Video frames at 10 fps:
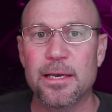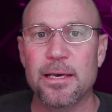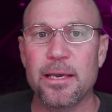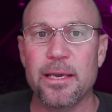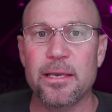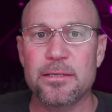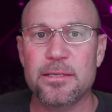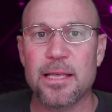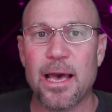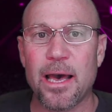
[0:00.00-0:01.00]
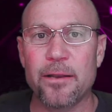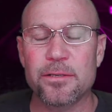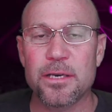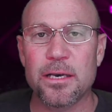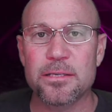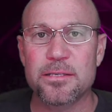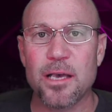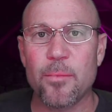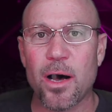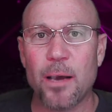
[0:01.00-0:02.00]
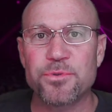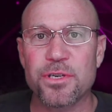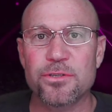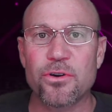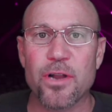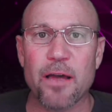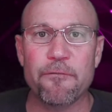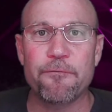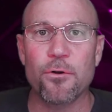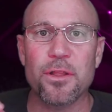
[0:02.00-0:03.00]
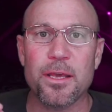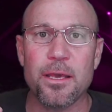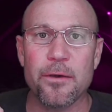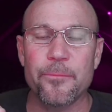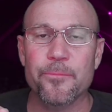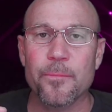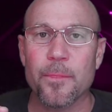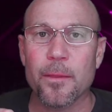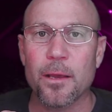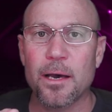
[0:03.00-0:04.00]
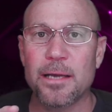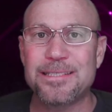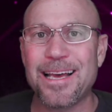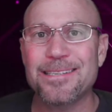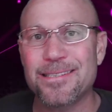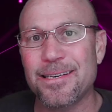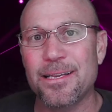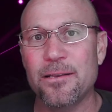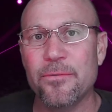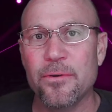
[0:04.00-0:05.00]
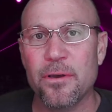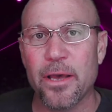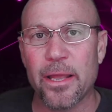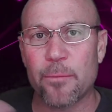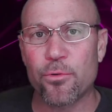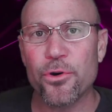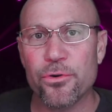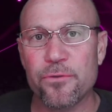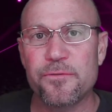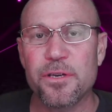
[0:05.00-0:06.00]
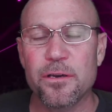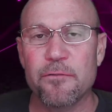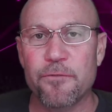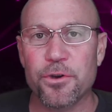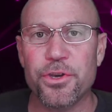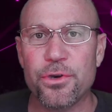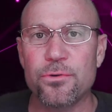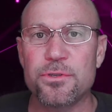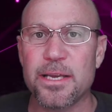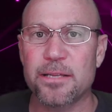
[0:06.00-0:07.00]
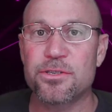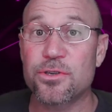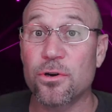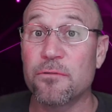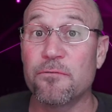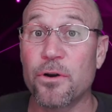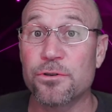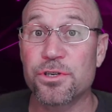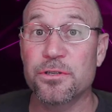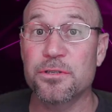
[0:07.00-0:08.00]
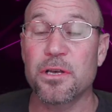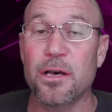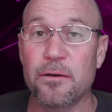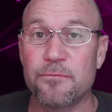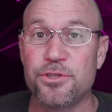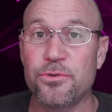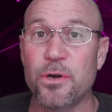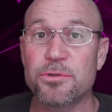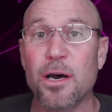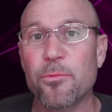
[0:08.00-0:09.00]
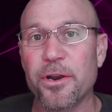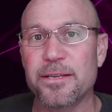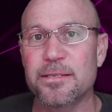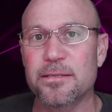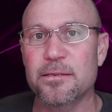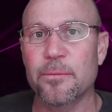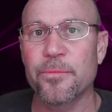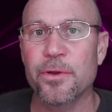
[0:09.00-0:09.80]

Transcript: is that uh, some options are not fully uh, tested and approved for use in certain versions of Junos operating system.